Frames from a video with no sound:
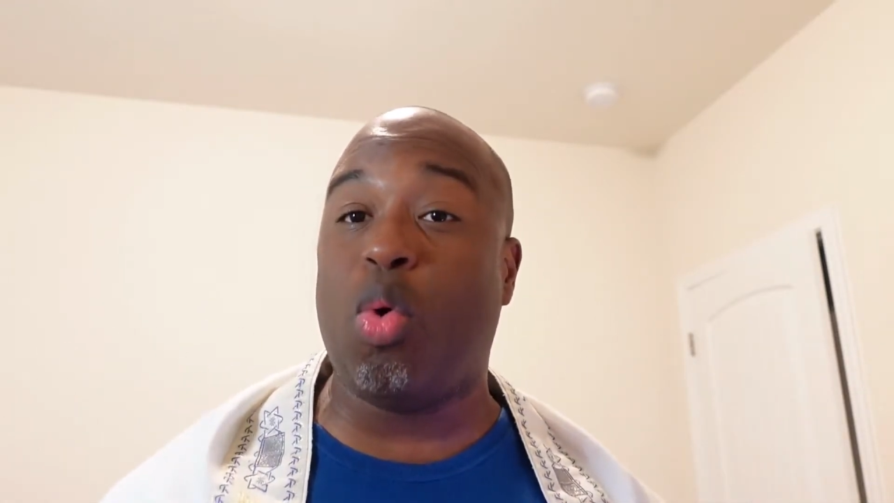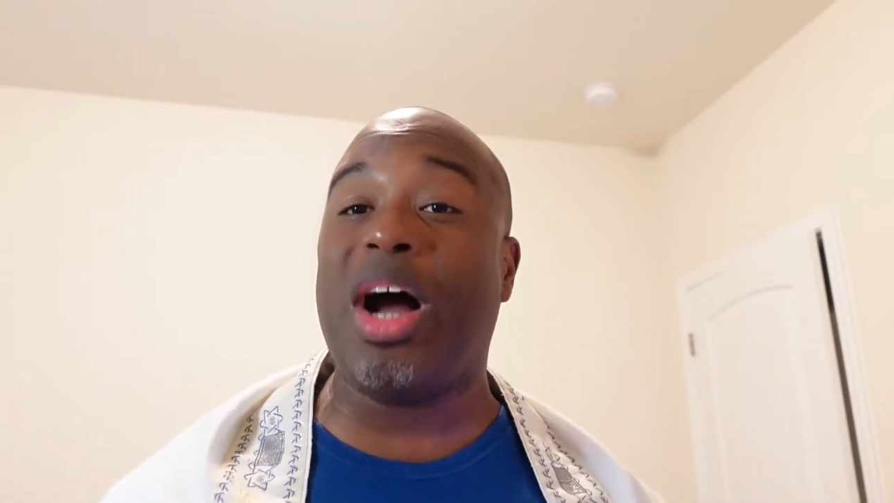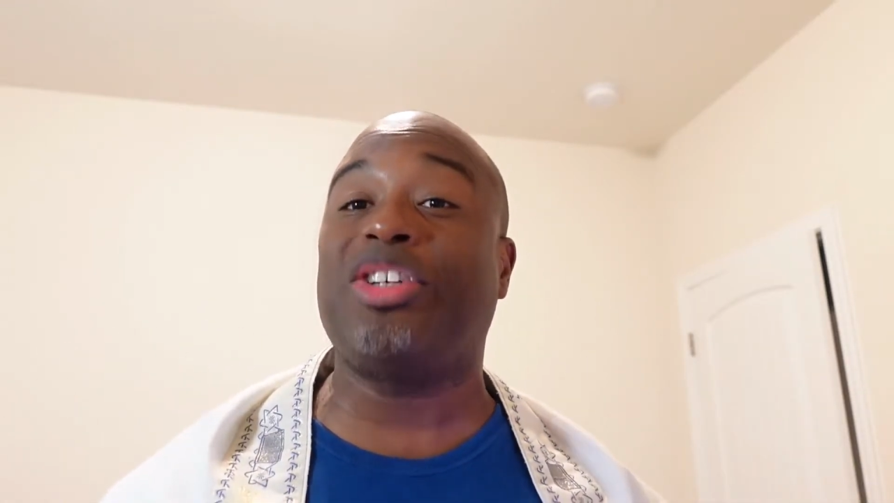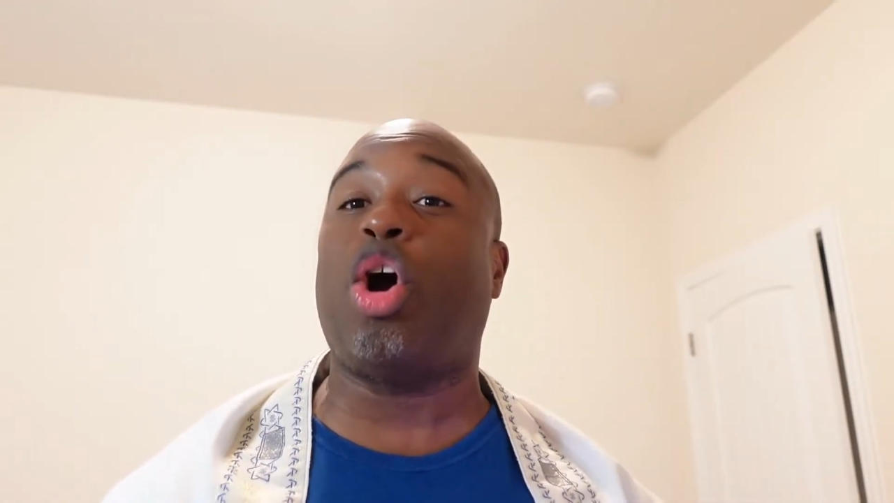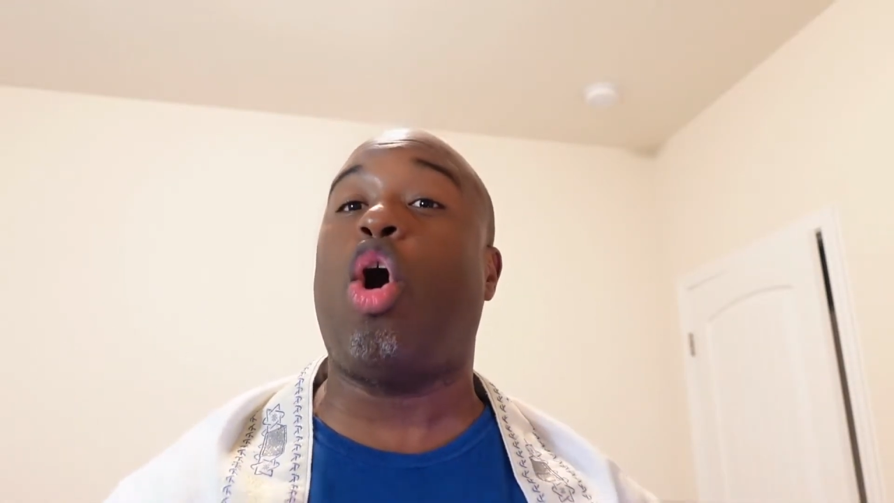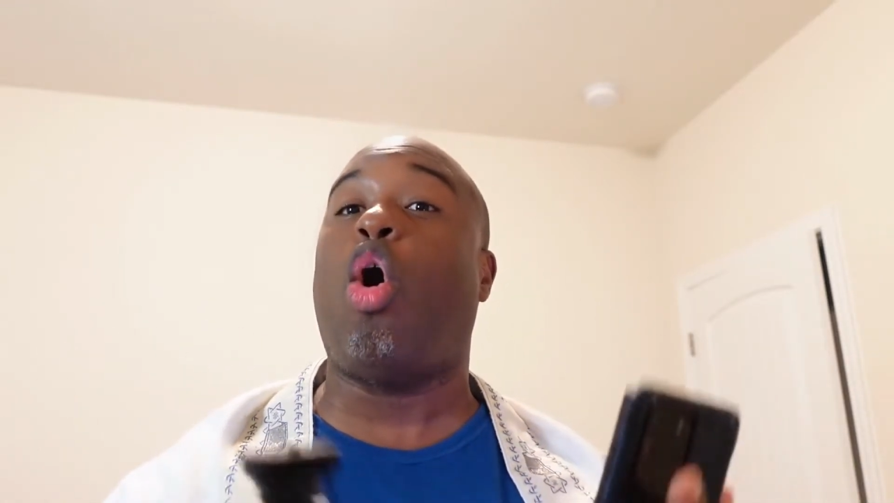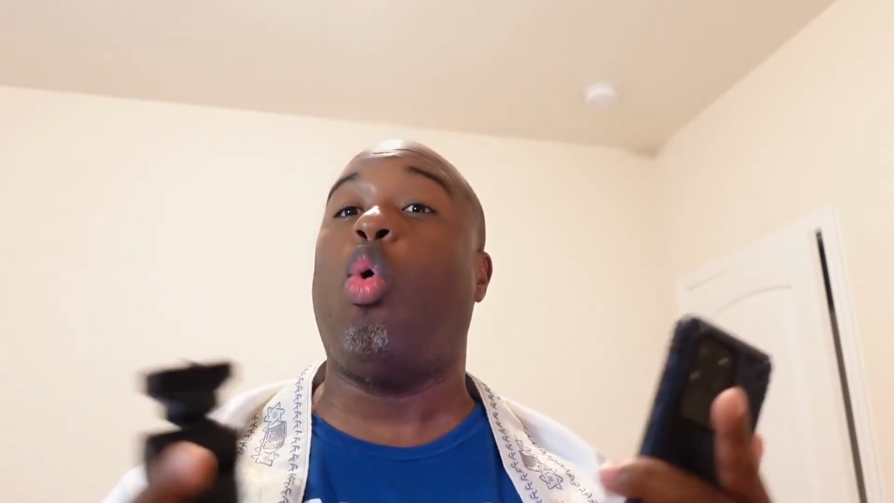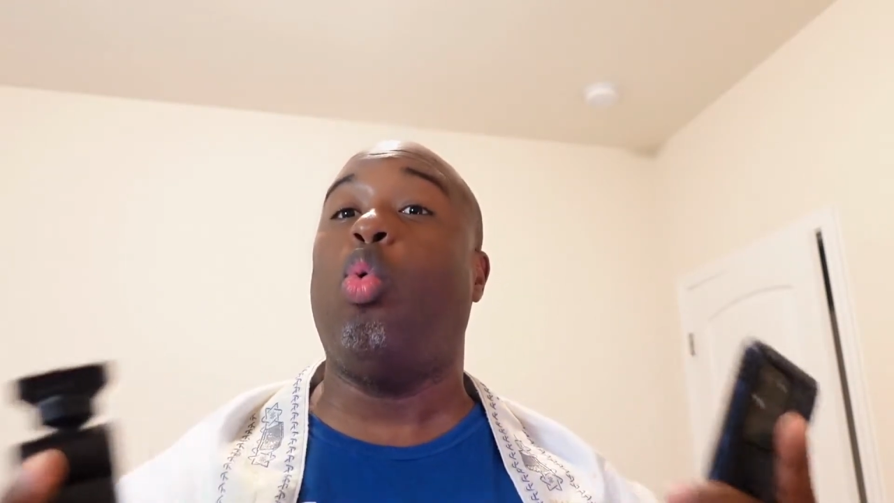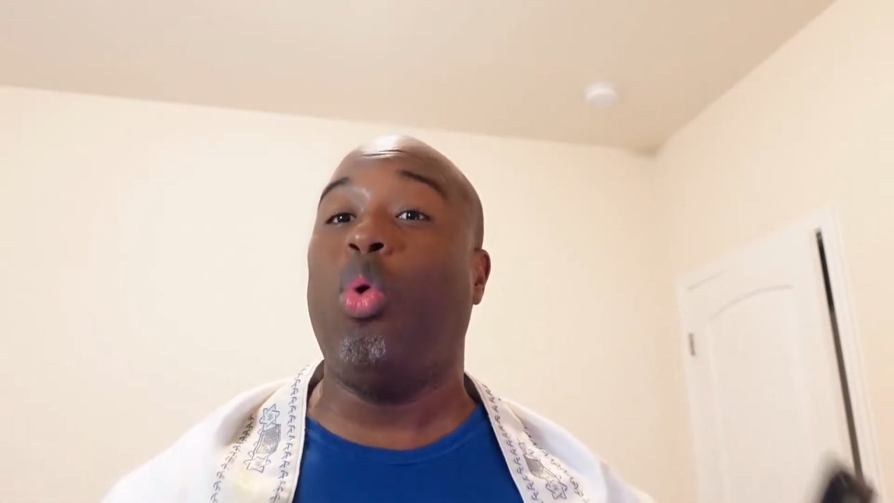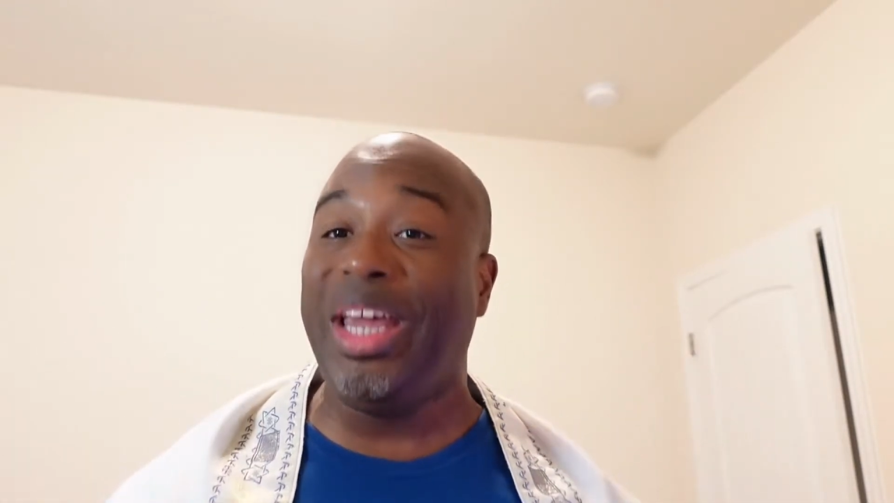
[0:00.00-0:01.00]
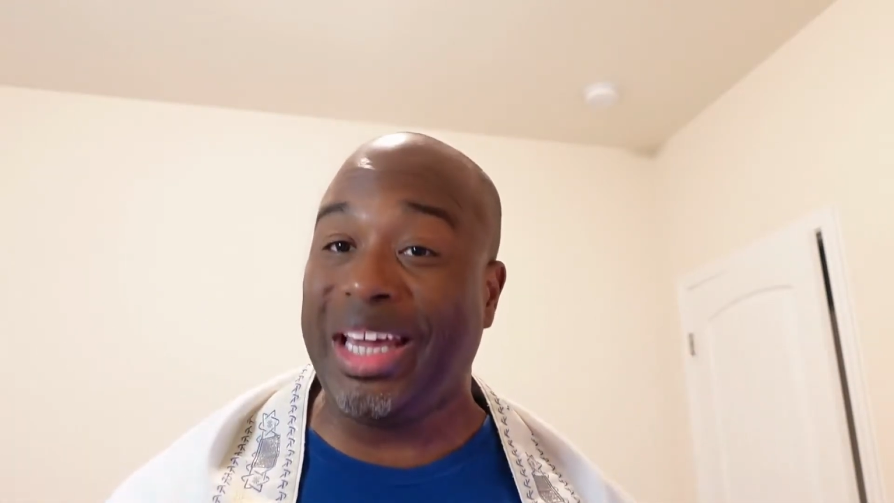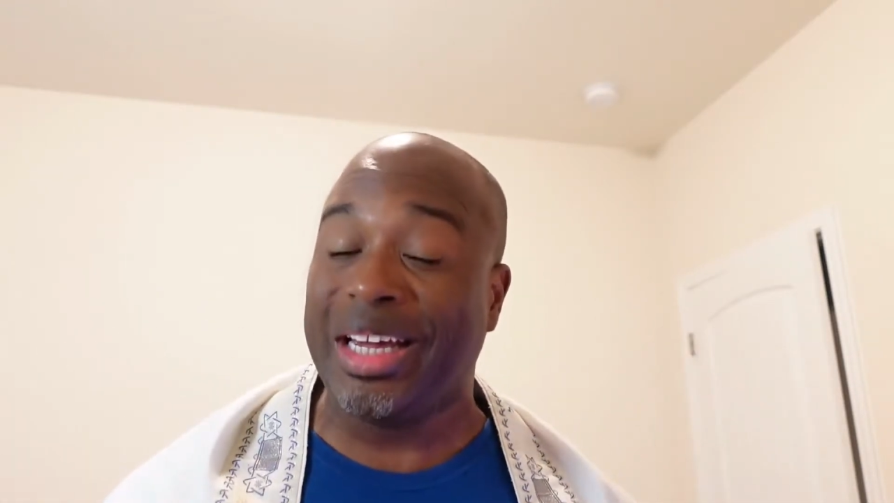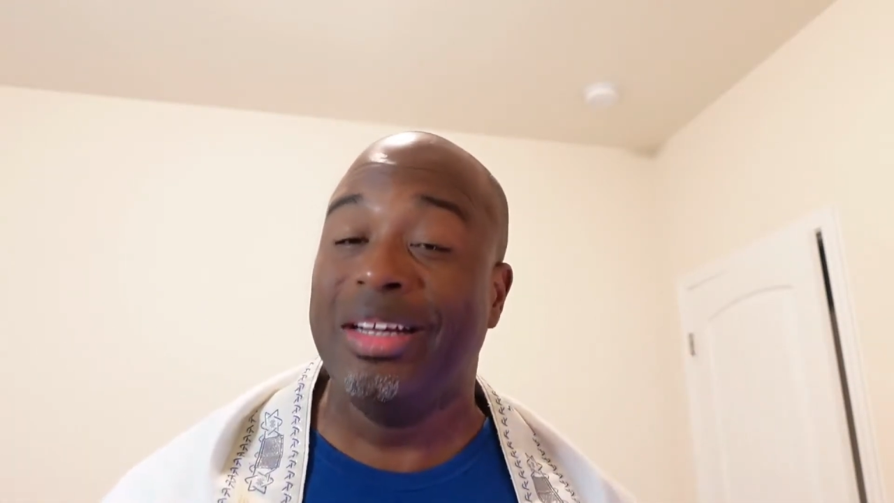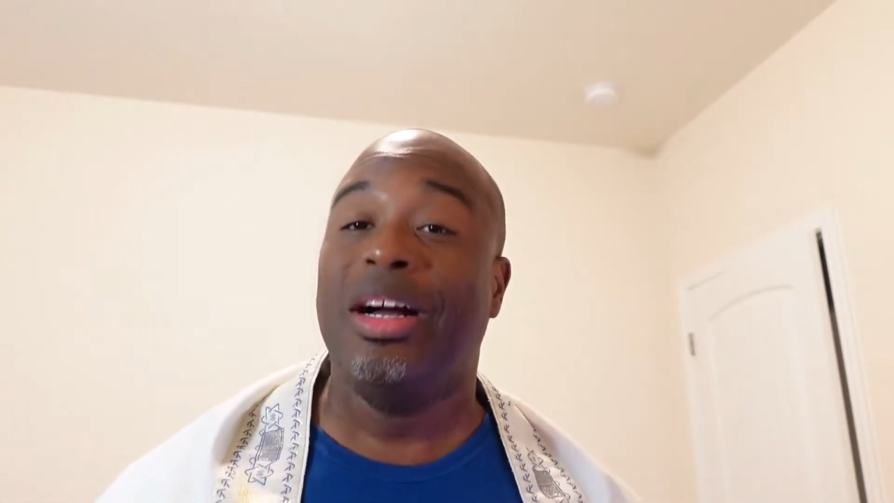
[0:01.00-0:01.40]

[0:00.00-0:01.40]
watch all week.